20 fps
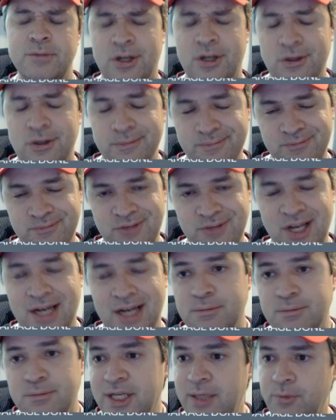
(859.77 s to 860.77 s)
So I'm
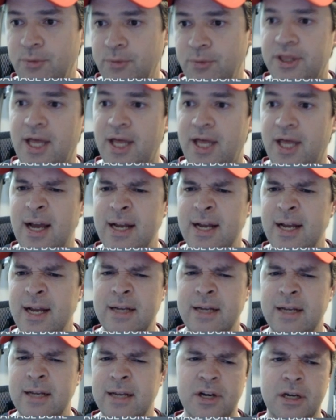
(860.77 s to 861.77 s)
kind of playing with that
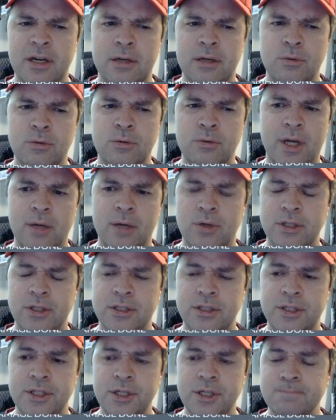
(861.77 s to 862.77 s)
idea and figuring out what I
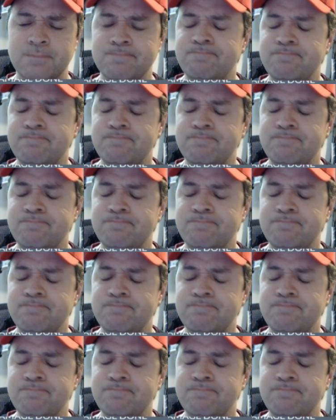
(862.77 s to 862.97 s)
want to do.